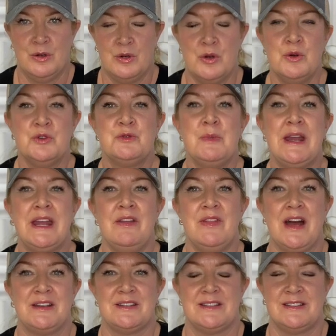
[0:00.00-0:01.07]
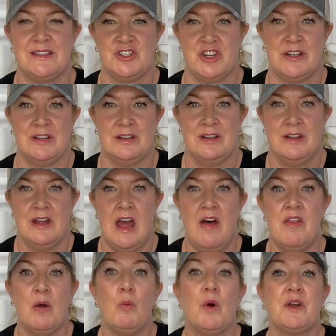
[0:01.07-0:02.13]
Who's making that decision? And
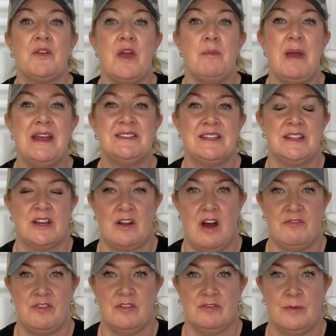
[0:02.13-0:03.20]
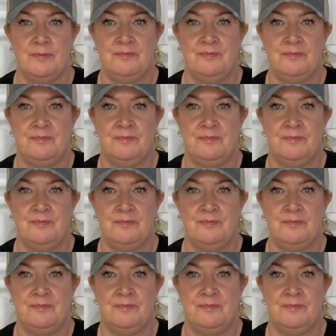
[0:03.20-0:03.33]
then what are they basing it off of?